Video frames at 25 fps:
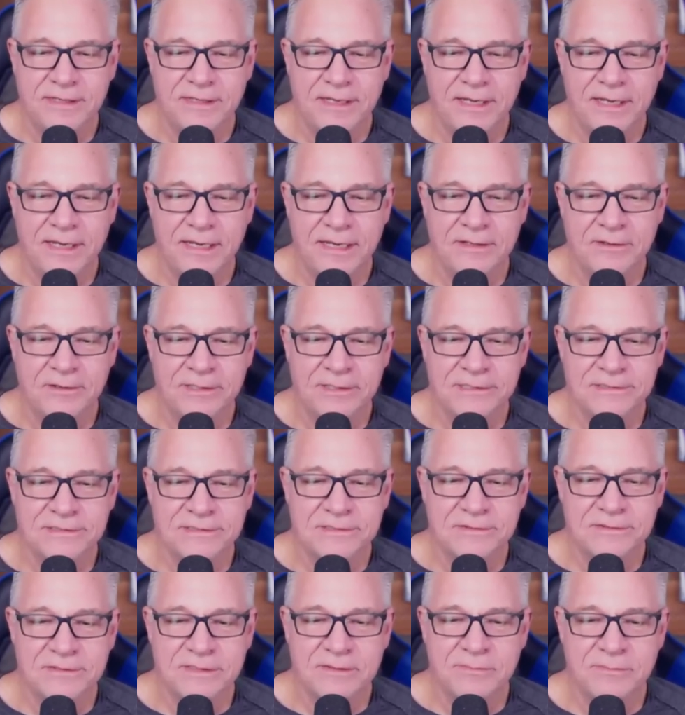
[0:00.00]
and
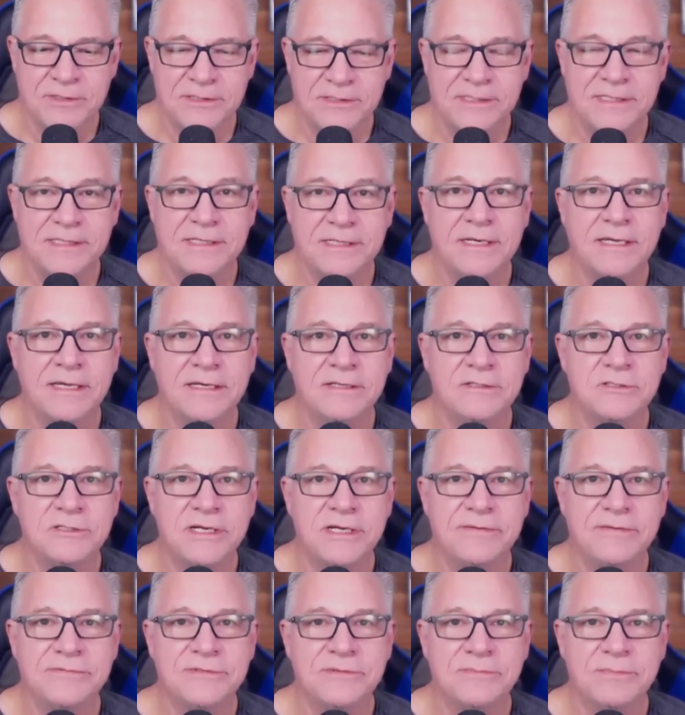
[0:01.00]
also the ability to kind of
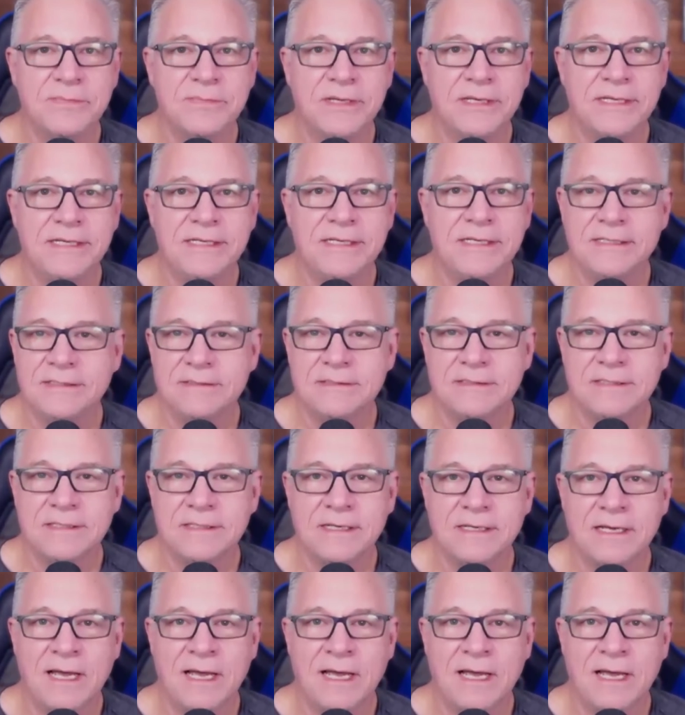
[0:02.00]
shave some money and uh,